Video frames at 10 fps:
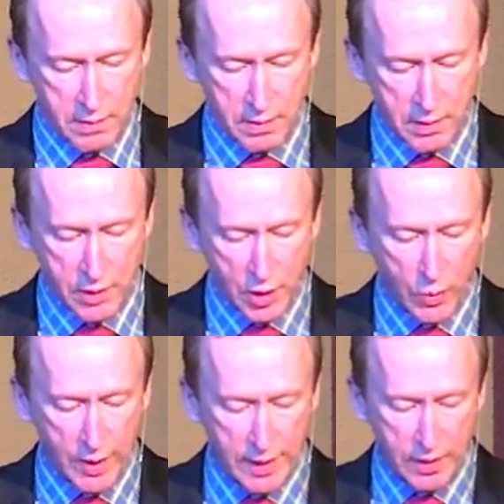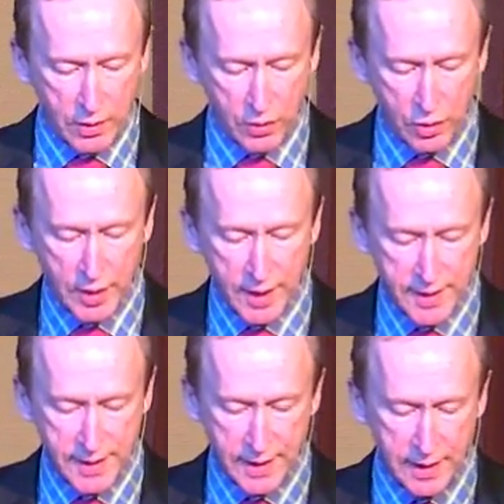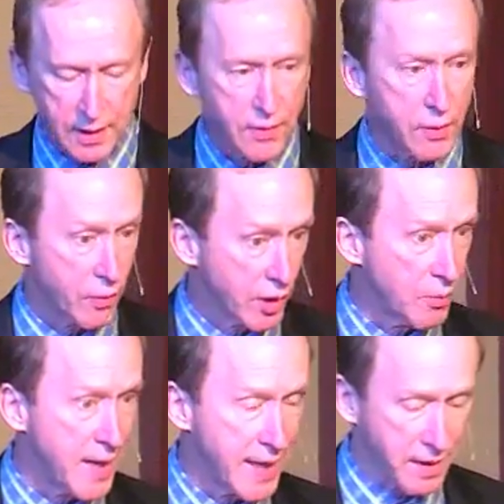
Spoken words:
so we do not see the real man.